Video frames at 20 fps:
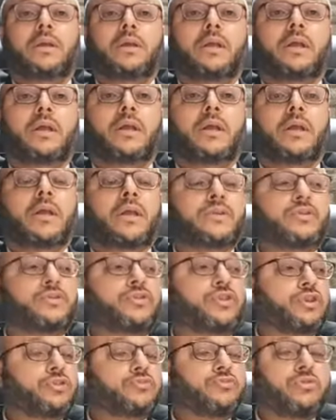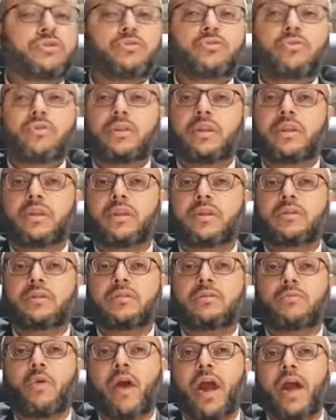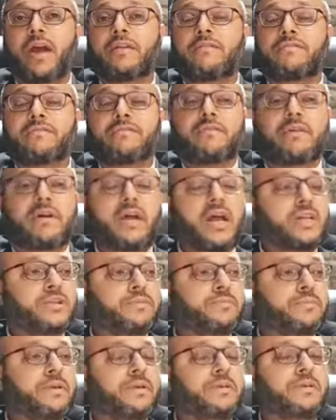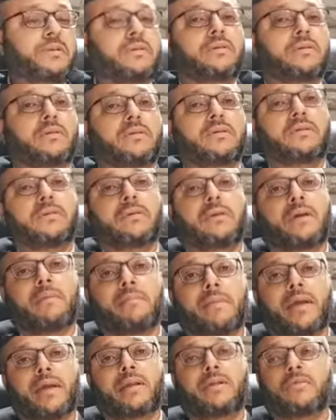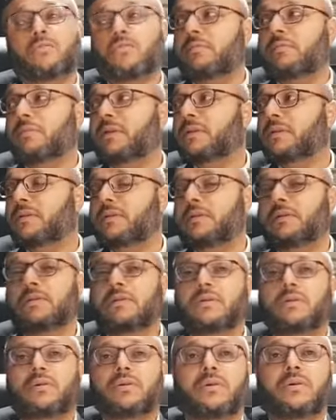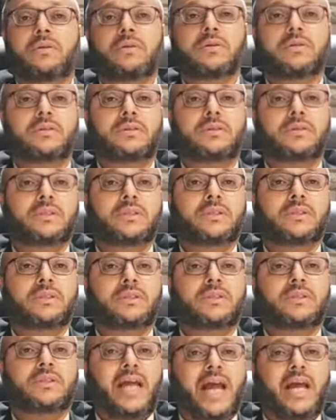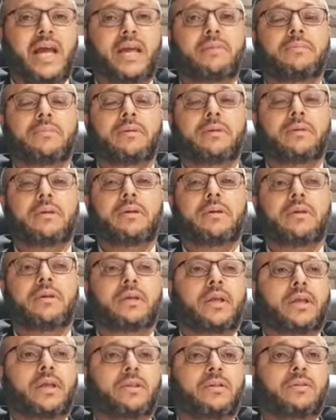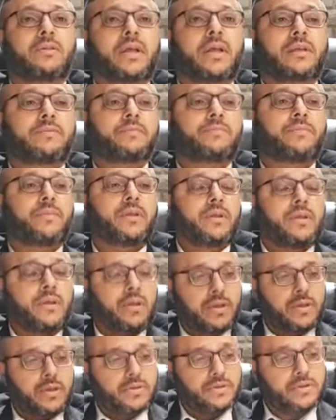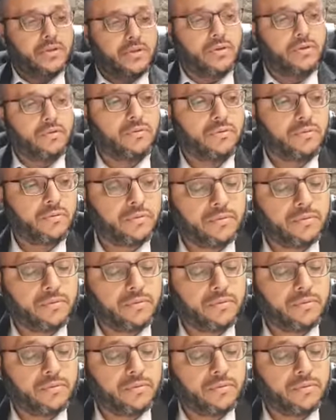Is children doing it? Wife, husband, a man, woman, time, and all that. So